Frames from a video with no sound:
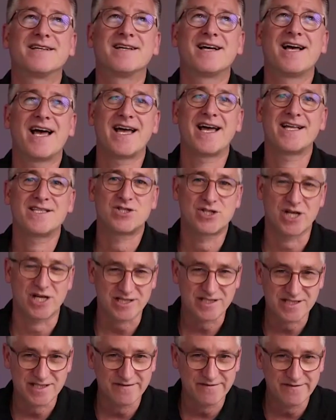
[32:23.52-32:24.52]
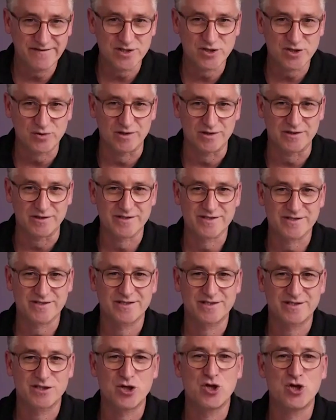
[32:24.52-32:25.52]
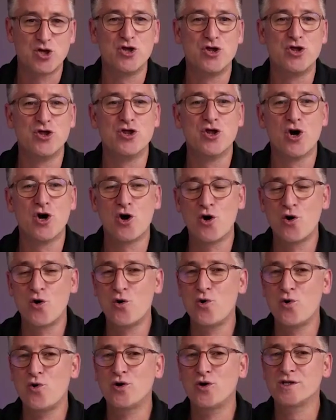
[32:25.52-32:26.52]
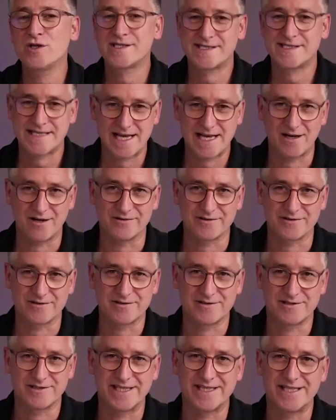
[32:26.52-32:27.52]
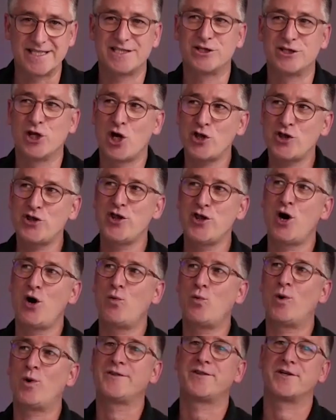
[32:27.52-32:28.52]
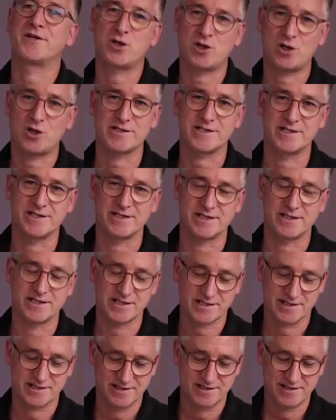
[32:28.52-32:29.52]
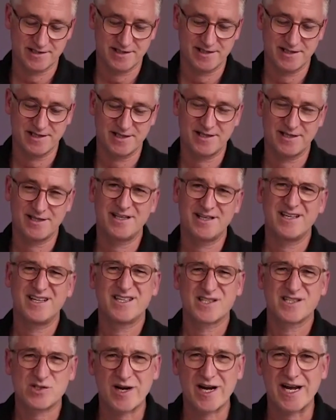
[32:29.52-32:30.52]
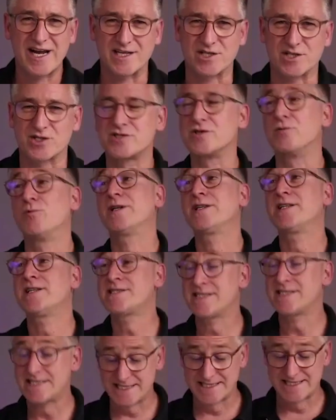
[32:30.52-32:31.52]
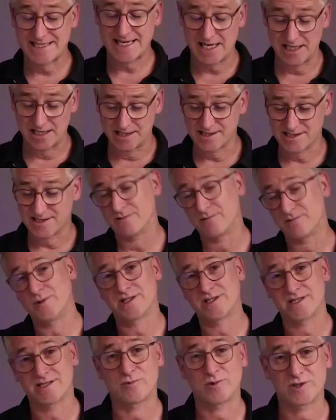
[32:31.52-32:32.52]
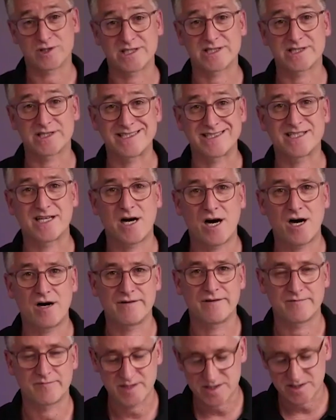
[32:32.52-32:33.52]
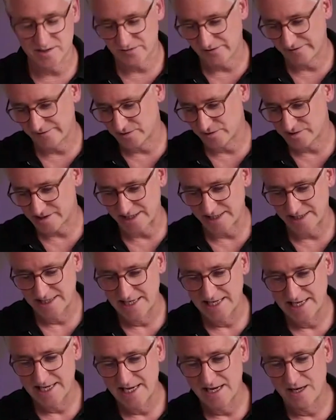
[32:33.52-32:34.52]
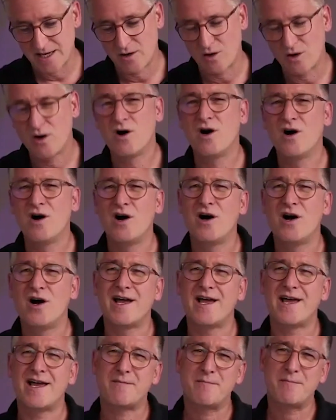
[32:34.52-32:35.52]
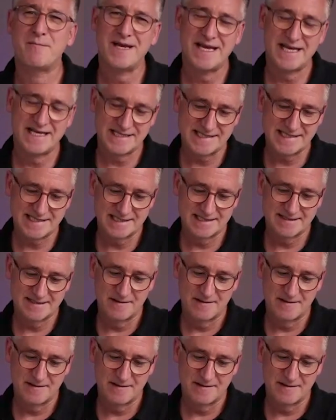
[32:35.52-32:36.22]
had just the visuals, no sound. They did not know what the content is. Strange. So what does it tell us? What did Harvard Business Review say? It means,